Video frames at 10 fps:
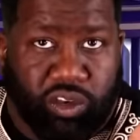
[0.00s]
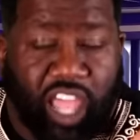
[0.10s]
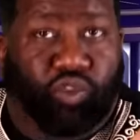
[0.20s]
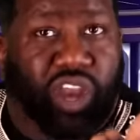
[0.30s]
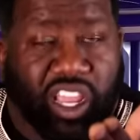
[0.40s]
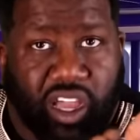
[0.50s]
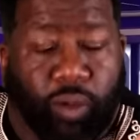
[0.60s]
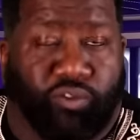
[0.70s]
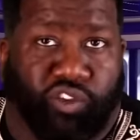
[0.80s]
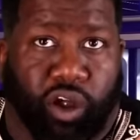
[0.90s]
That's where that
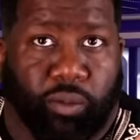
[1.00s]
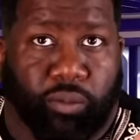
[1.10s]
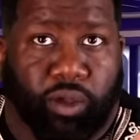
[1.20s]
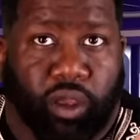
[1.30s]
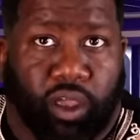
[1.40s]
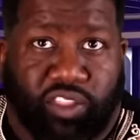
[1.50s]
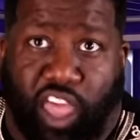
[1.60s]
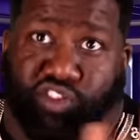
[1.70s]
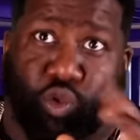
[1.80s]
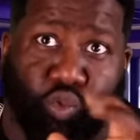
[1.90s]
come from.
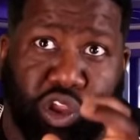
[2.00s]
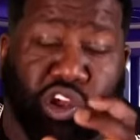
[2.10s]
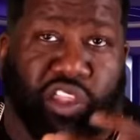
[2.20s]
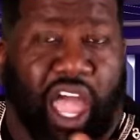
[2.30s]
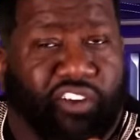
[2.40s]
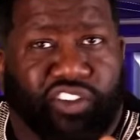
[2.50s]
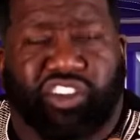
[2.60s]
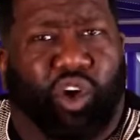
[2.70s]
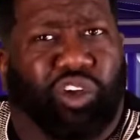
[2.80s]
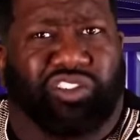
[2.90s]
That's the real
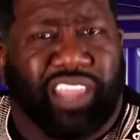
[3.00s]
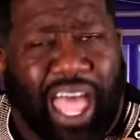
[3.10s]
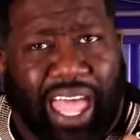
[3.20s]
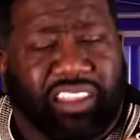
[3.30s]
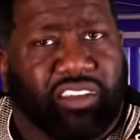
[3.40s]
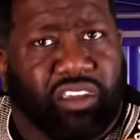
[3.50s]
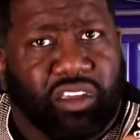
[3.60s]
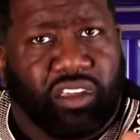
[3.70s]
Africa. No, it's not.